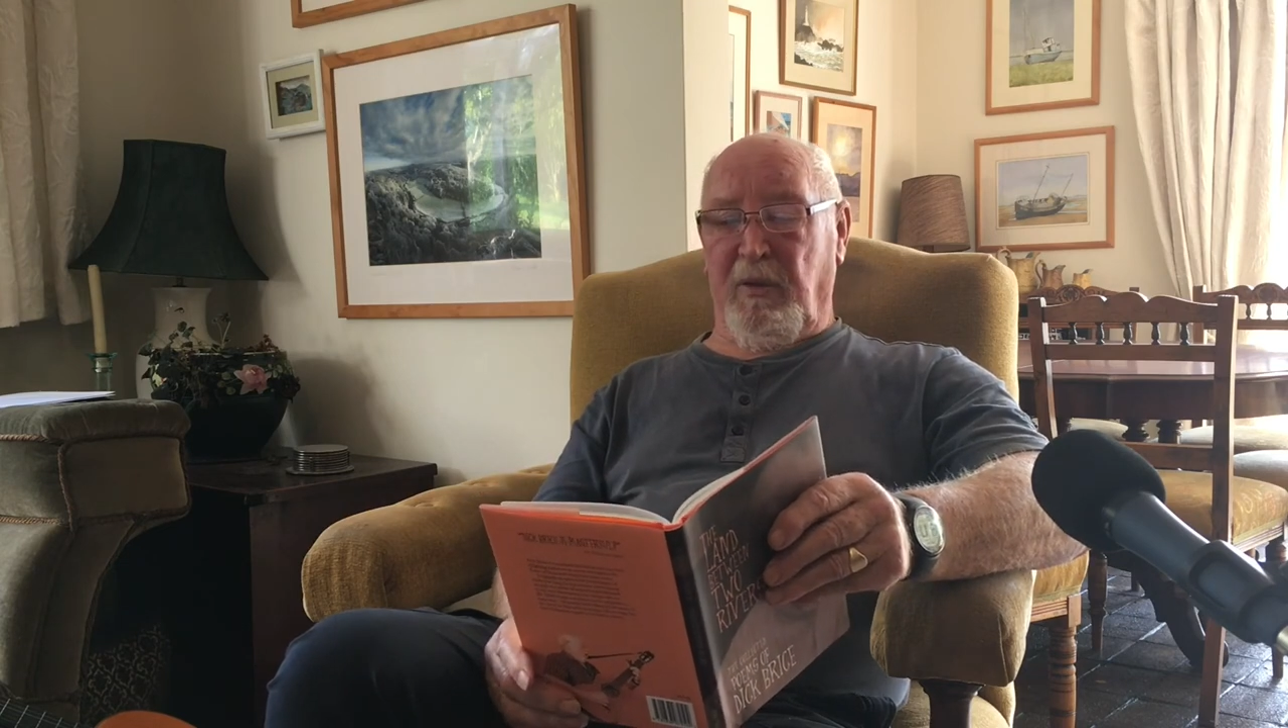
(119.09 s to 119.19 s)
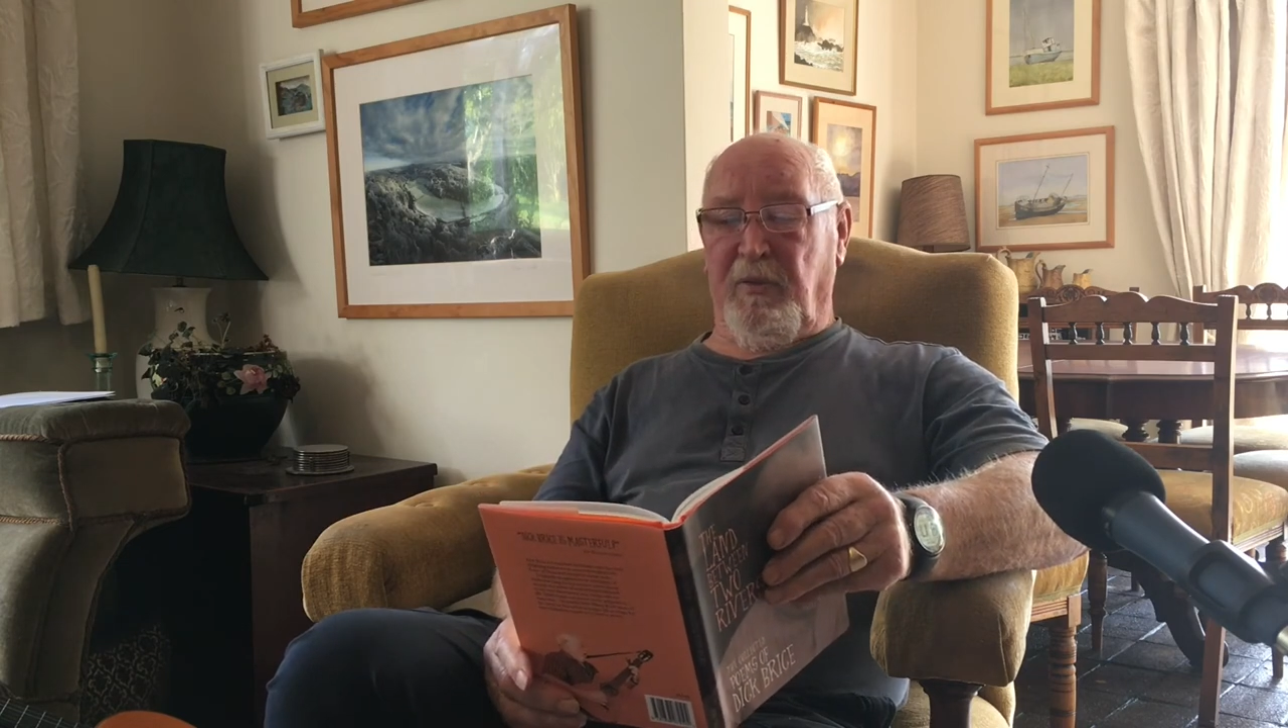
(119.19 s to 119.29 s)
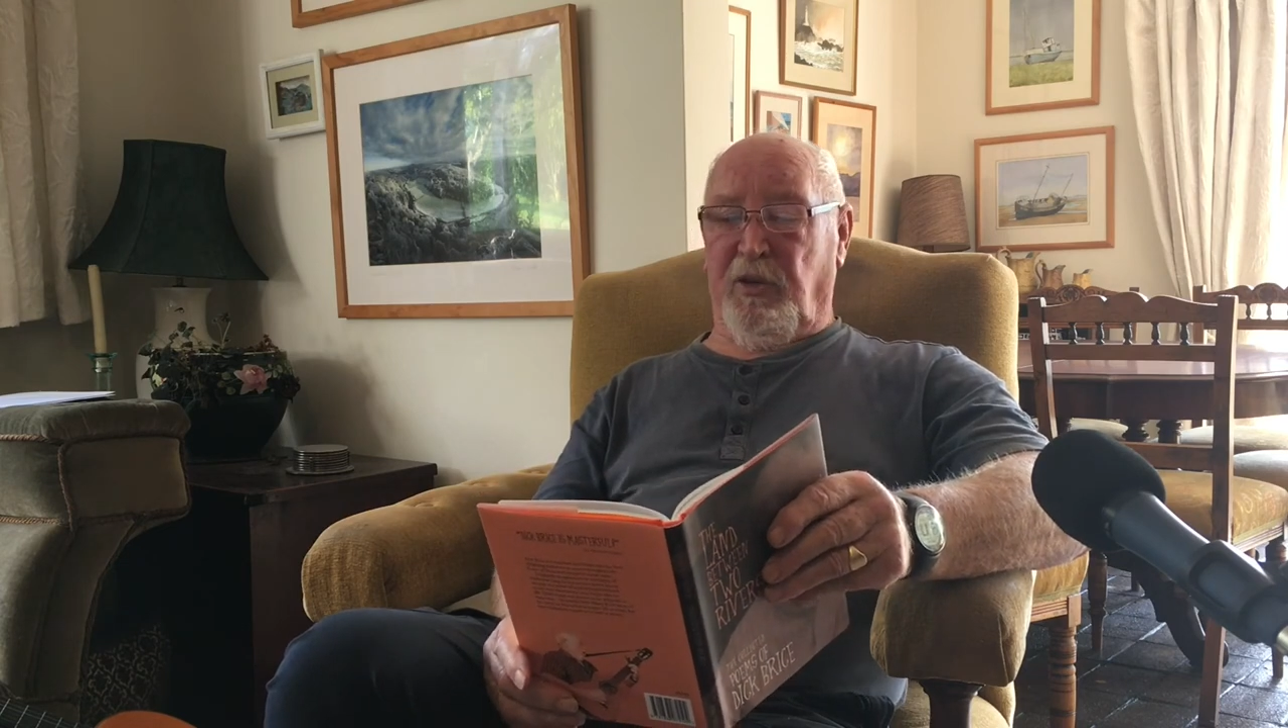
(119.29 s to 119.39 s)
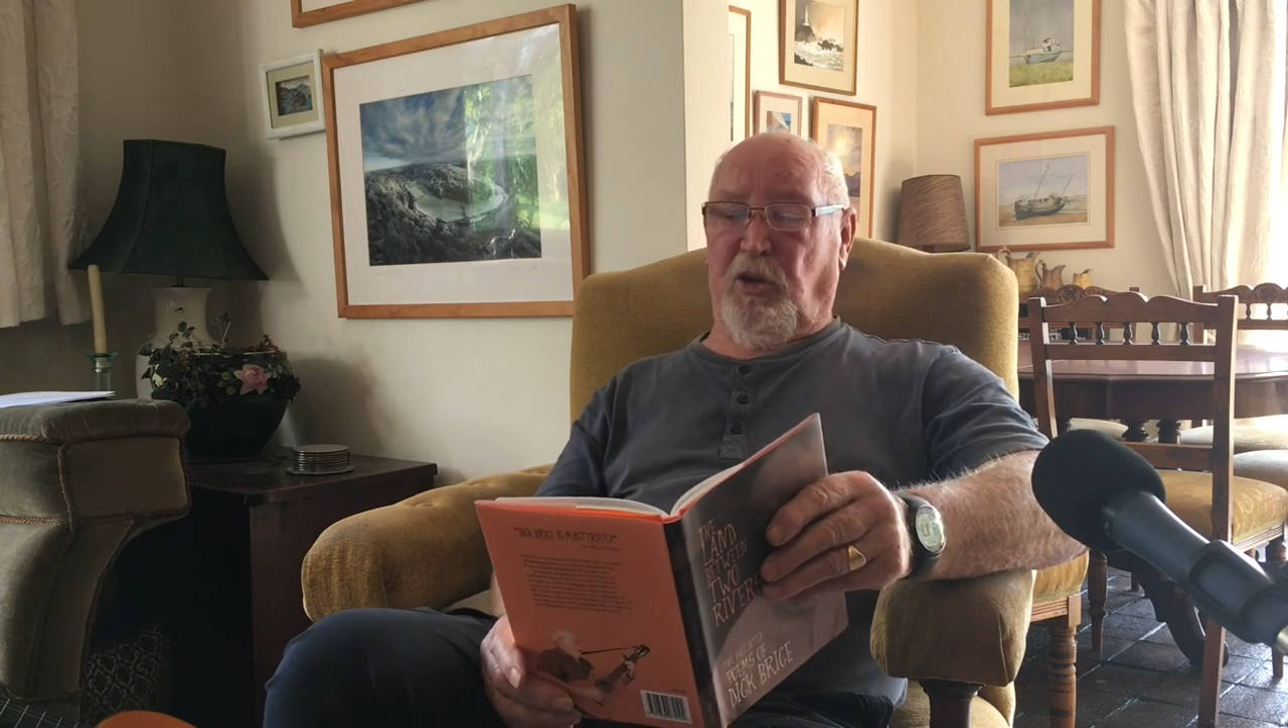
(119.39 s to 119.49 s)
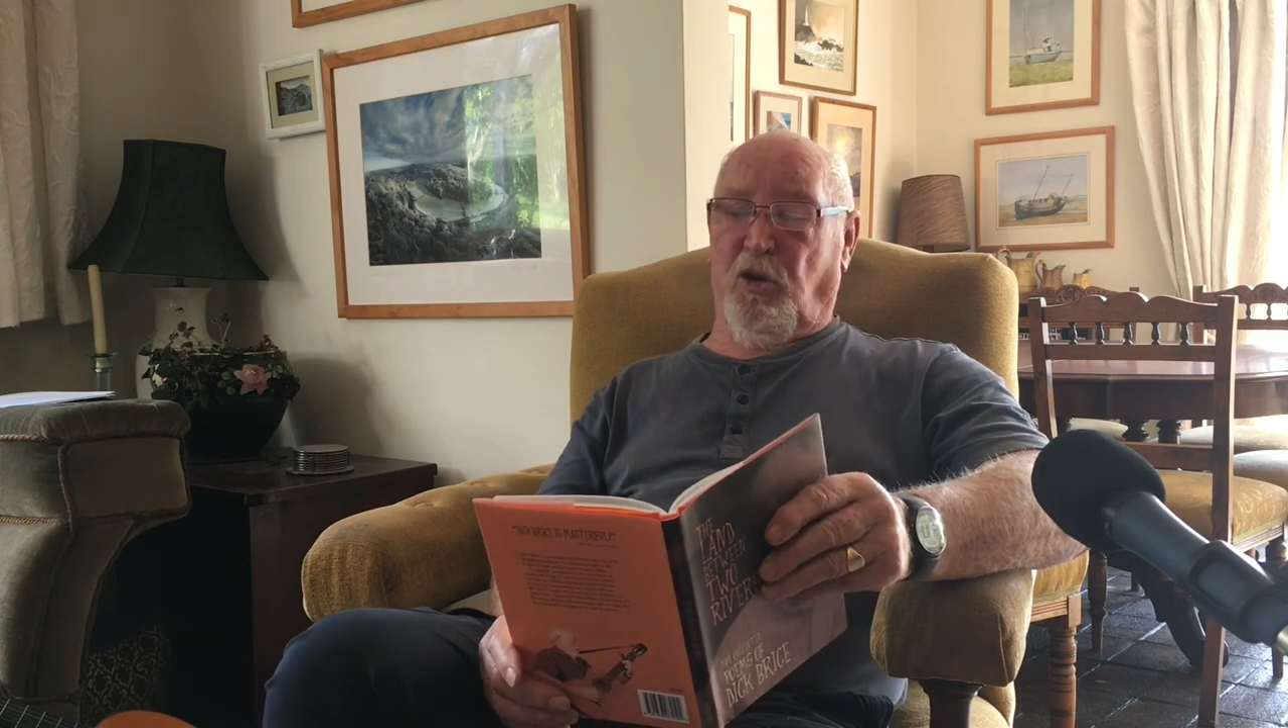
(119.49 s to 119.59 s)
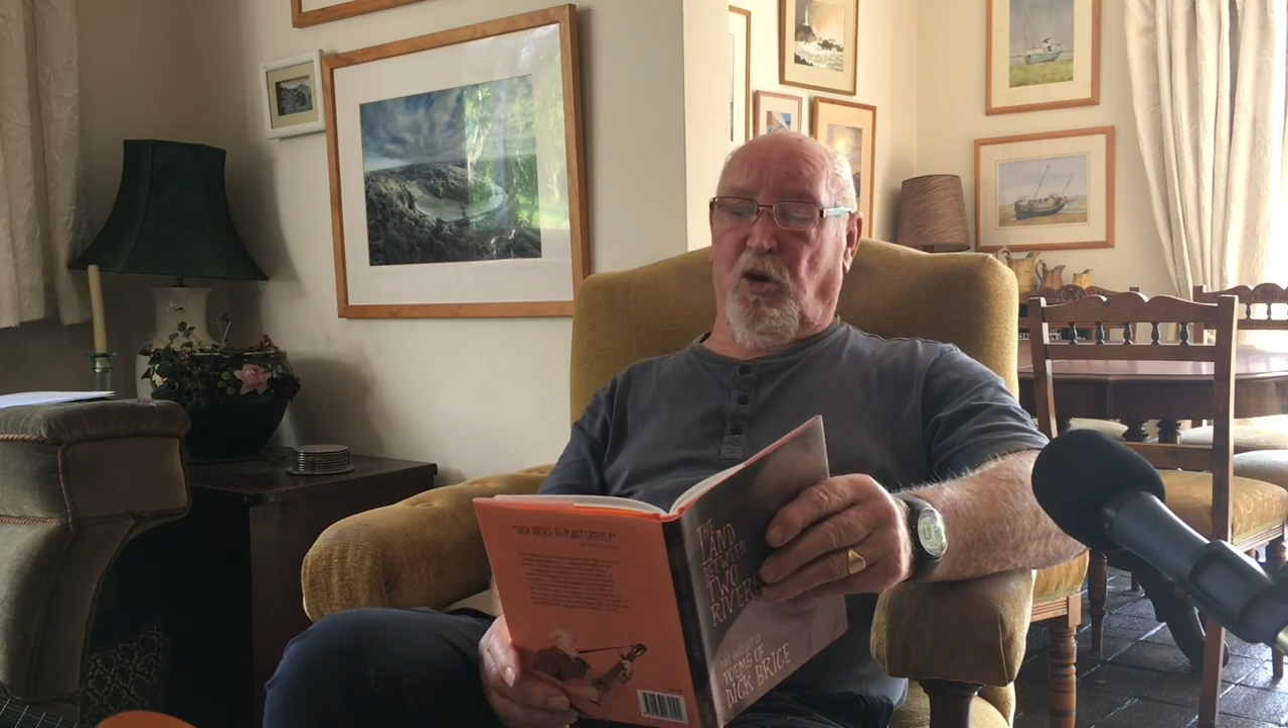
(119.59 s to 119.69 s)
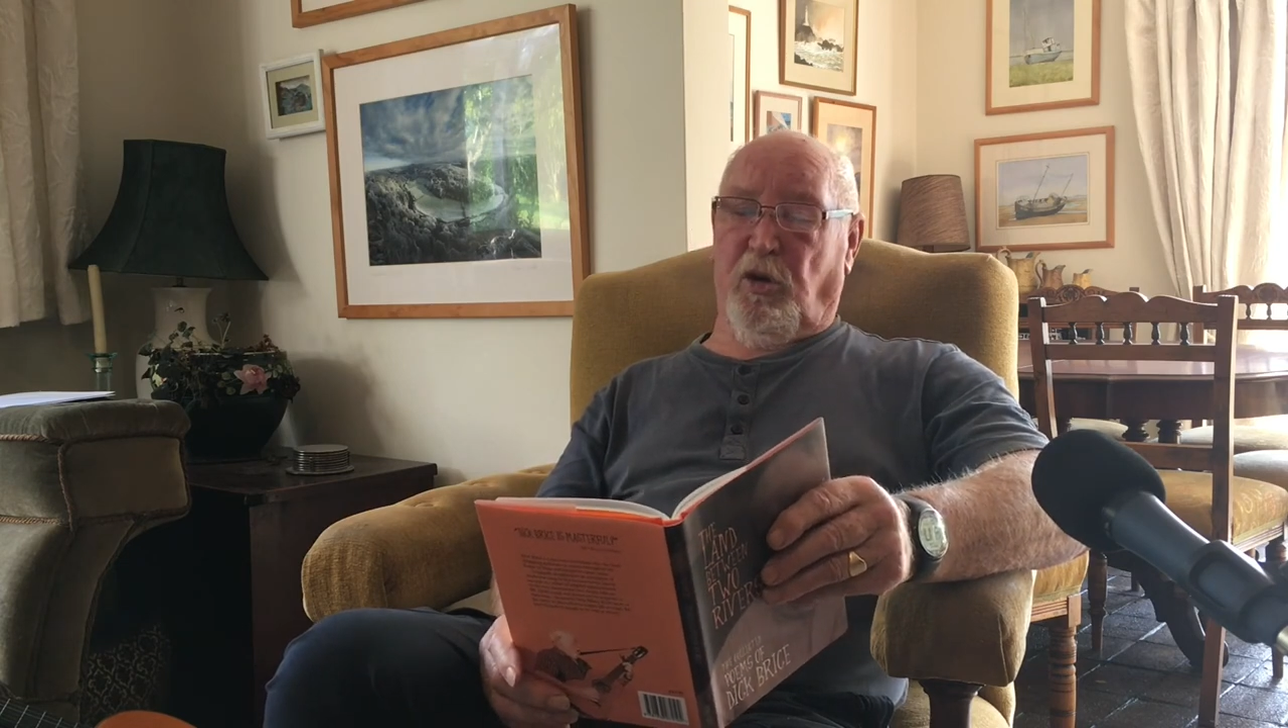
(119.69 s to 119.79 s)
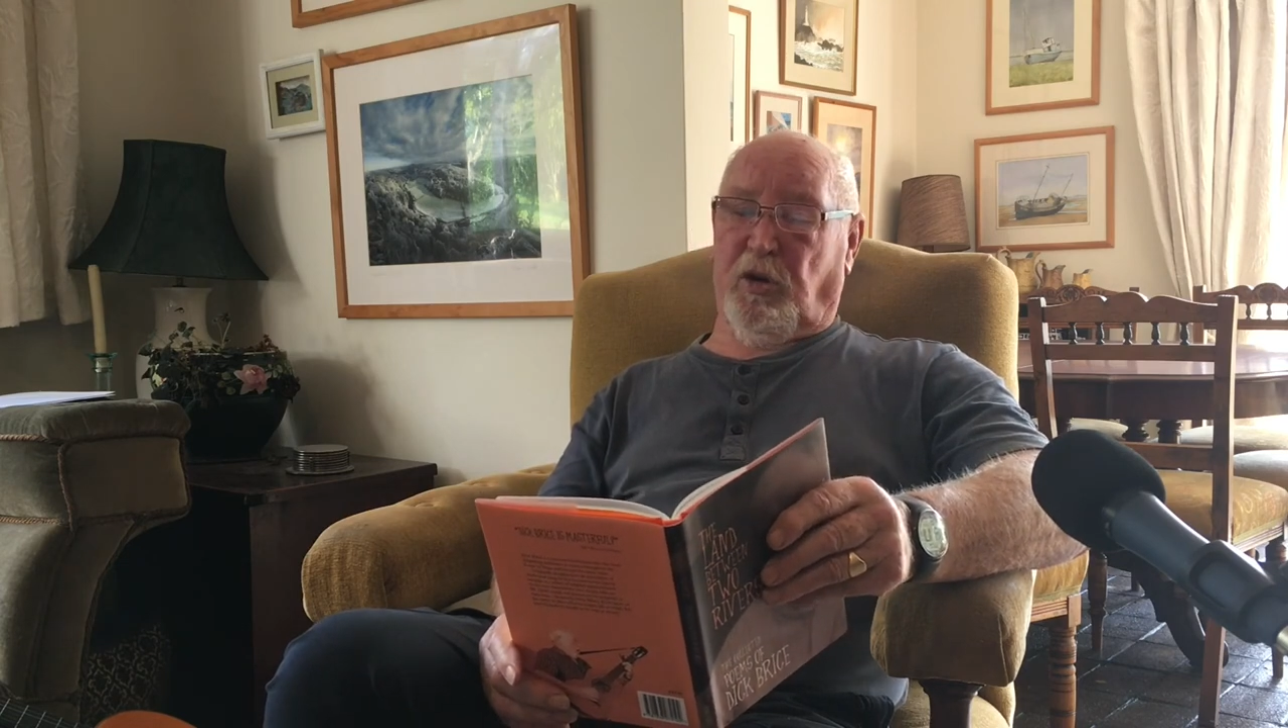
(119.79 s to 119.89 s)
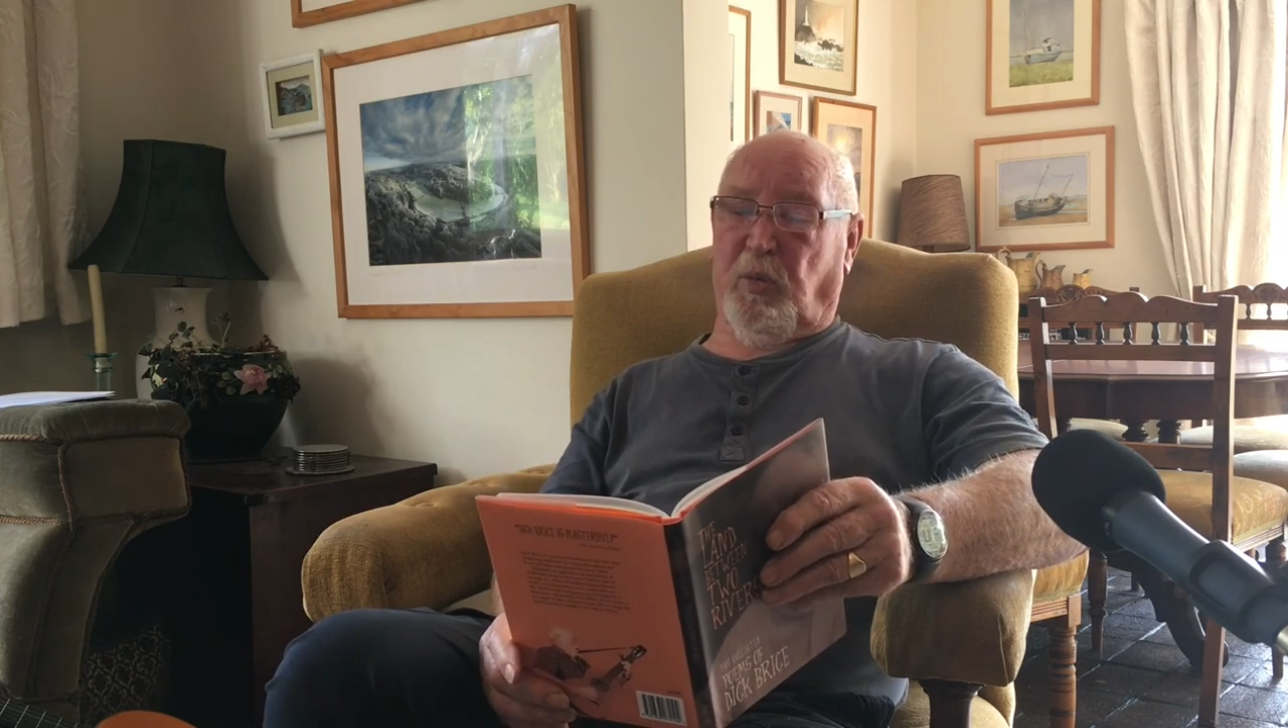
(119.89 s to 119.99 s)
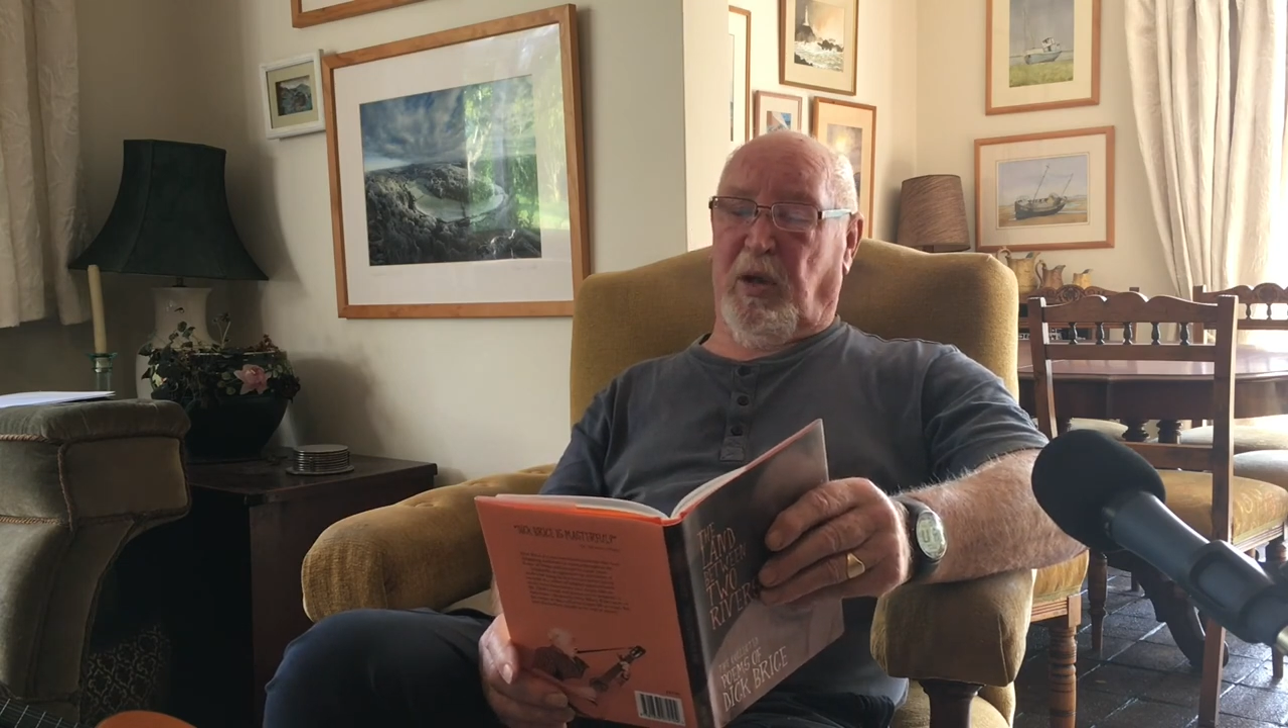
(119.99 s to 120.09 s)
for the north